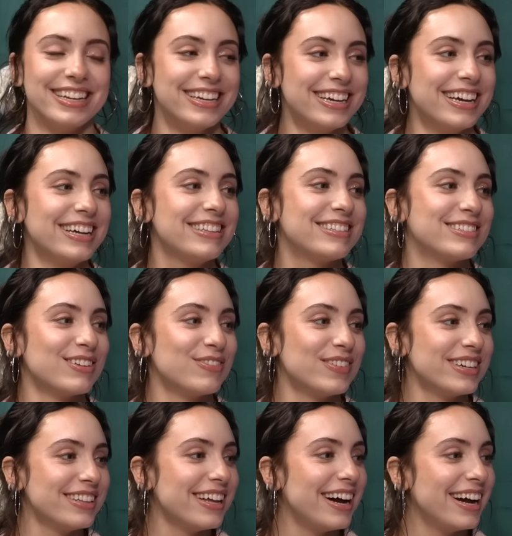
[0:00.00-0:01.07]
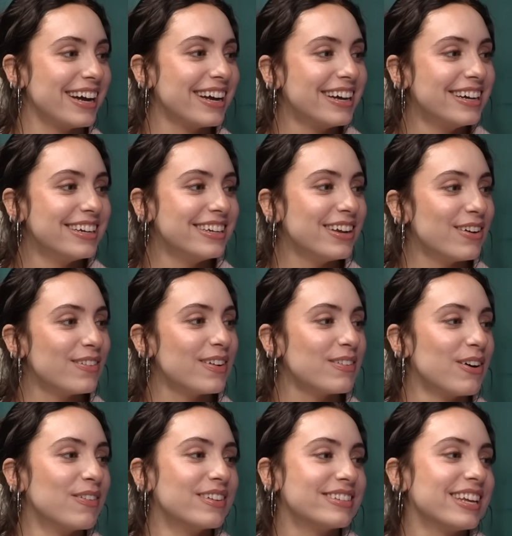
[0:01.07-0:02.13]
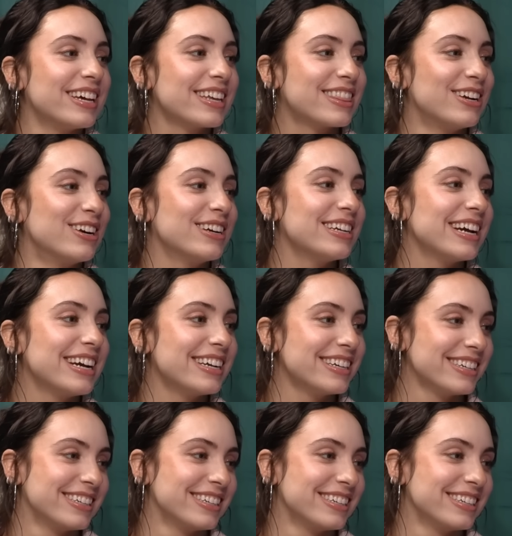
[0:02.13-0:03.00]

was. It's so fun to lie. No, my mom was like 38